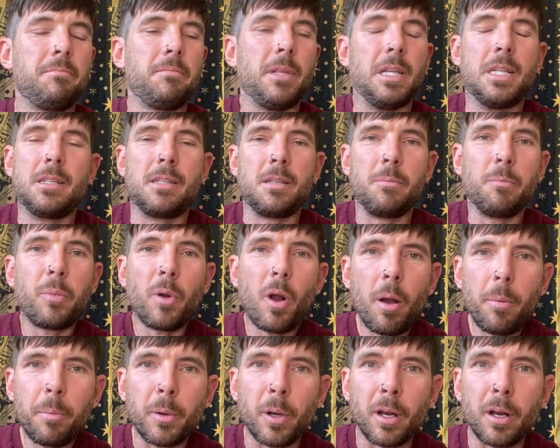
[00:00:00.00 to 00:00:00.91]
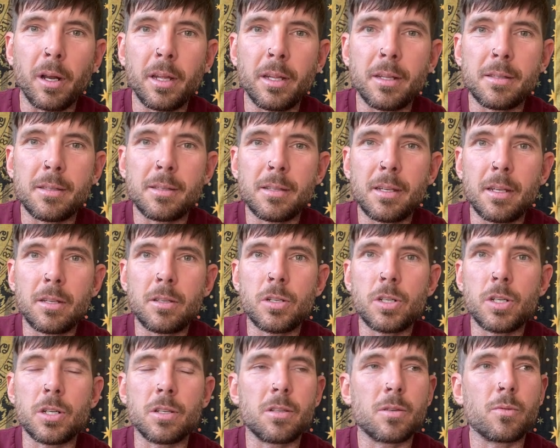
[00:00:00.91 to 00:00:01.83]
it's improper. It's
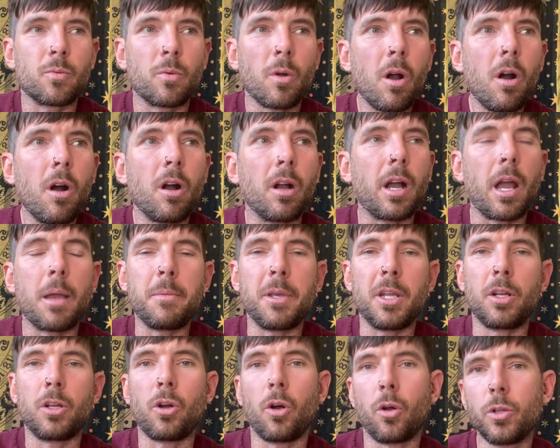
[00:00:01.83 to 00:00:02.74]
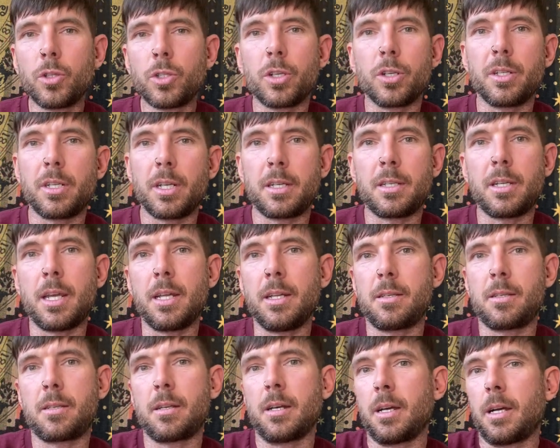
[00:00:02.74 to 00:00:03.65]
just wrong. I mean, culture
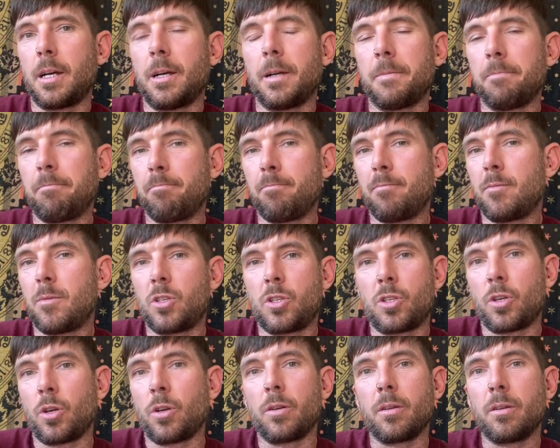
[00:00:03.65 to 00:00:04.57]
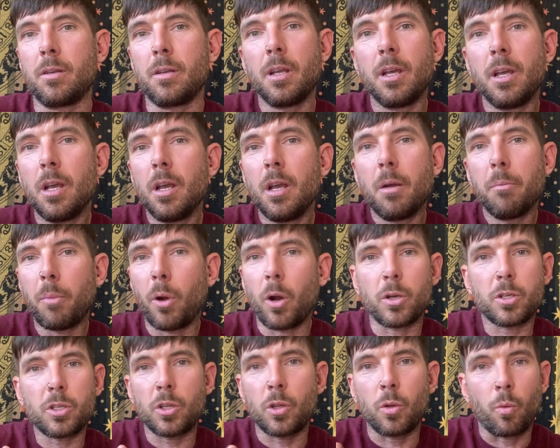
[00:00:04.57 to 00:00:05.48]
dictates certain
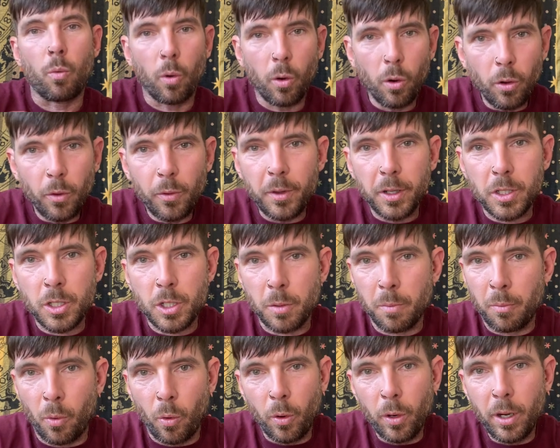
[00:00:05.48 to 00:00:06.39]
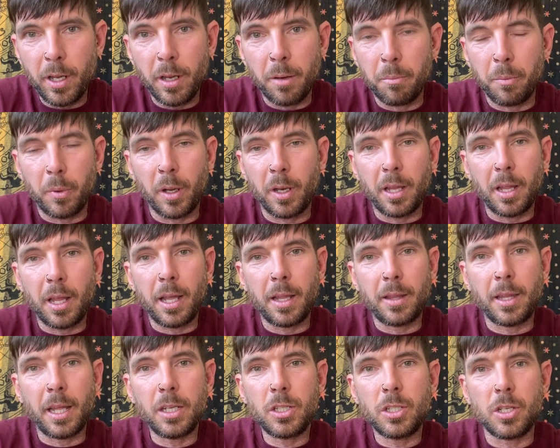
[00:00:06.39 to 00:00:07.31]
parts of the world that you're born in, but
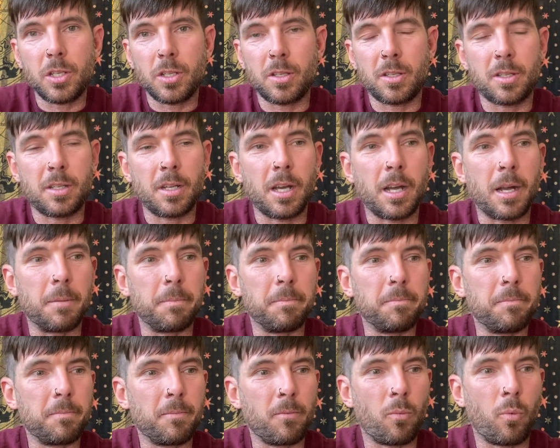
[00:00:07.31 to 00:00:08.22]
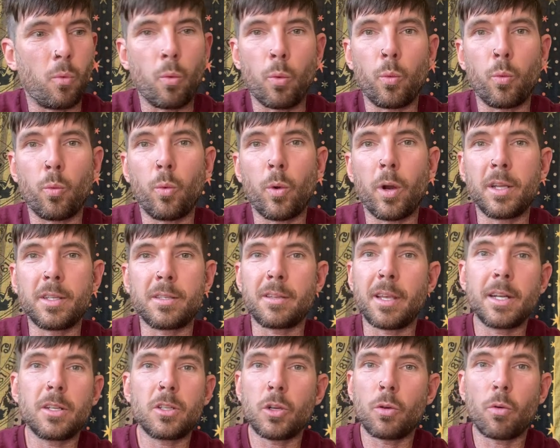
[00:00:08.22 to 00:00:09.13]
that's just what it's
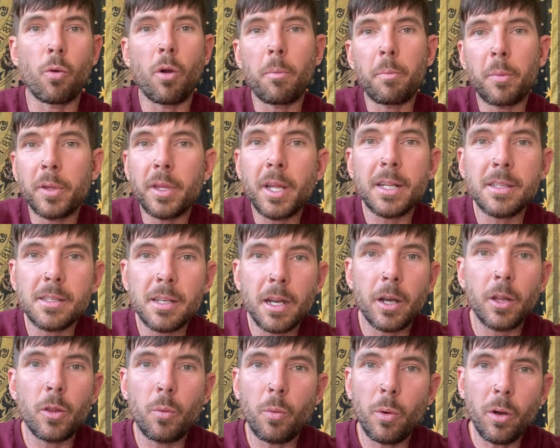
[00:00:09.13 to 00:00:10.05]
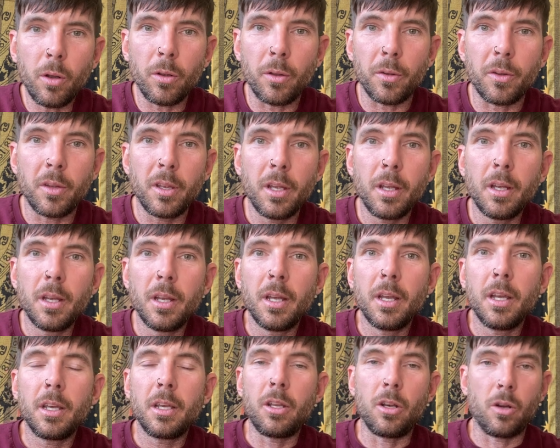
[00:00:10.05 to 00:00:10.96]
like to grow up on that side of the world.
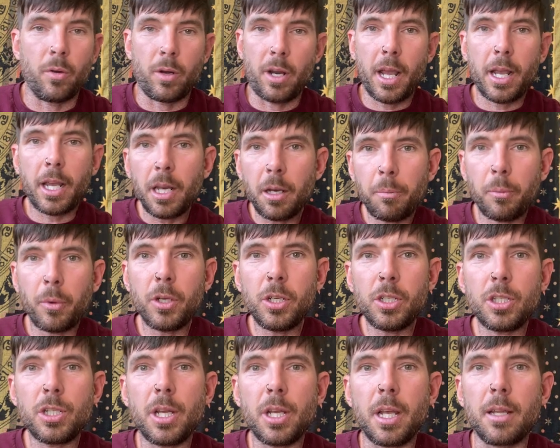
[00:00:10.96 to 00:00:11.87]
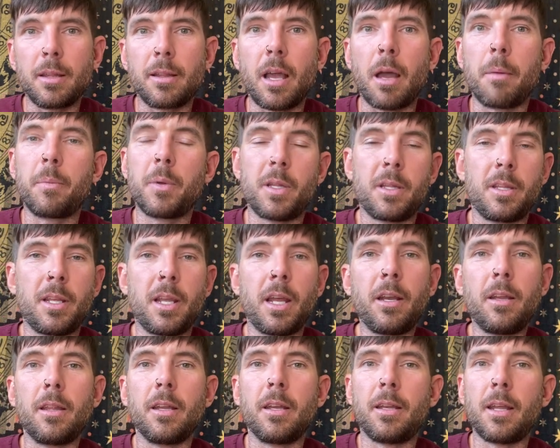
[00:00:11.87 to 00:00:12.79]
and I can appreciate that. But at the
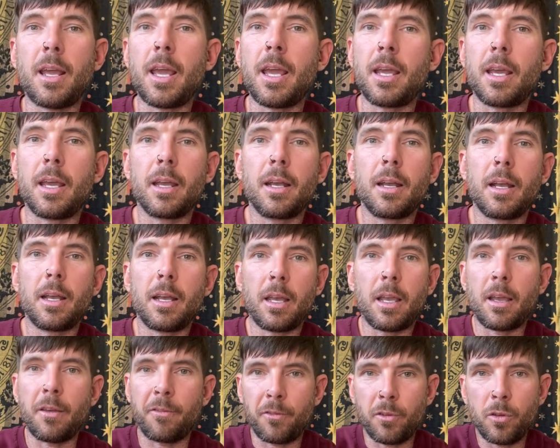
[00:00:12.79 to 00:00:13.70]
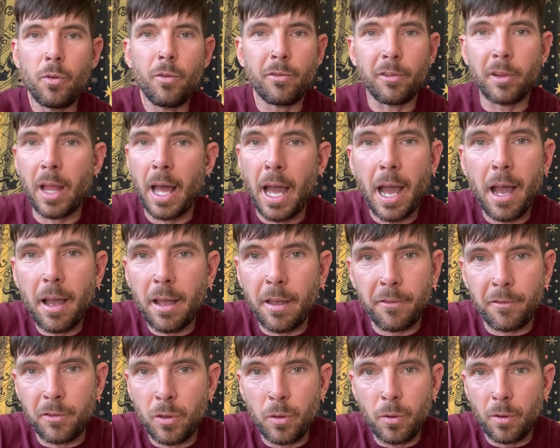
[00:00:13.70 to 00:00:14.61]
end of the day, if
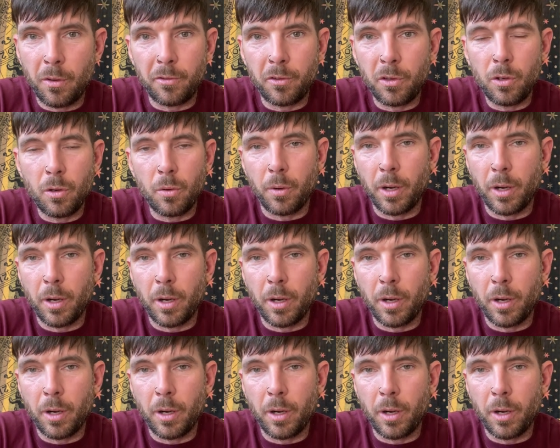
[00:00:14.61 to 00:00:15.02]
if you know